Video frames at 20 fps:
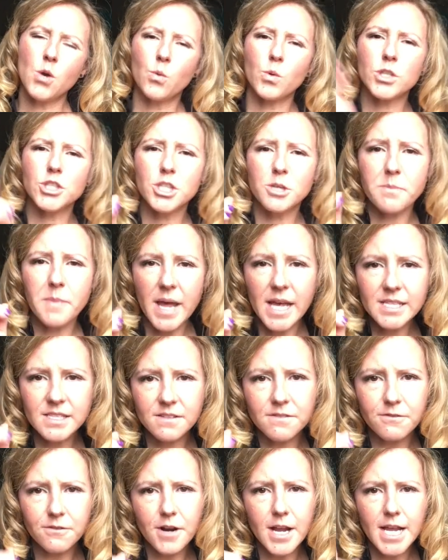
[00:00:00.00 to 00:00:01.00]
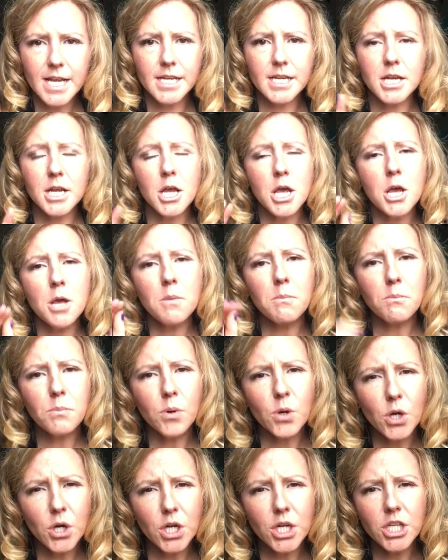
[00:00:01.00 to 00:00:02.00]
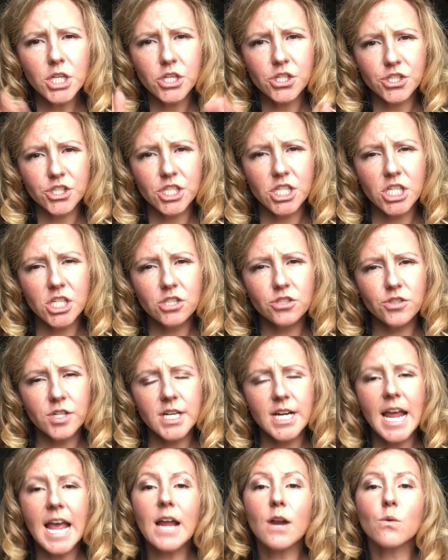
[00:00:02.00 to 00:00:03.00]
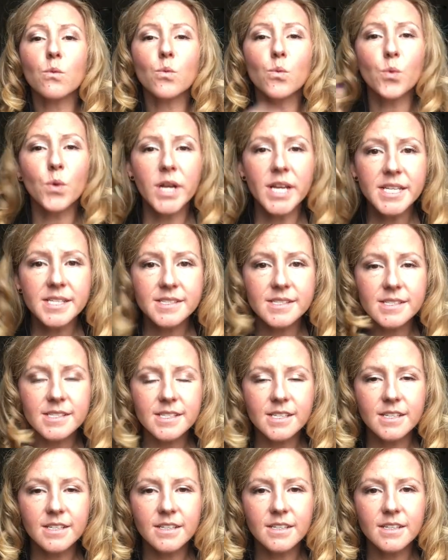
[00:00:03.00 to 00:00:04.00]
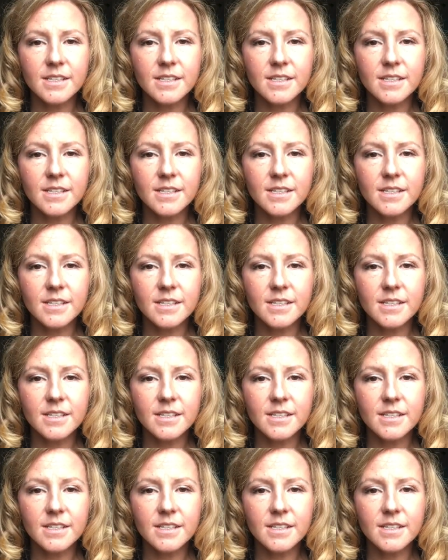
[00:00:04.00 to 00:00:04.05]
Would your best friend put your children at risk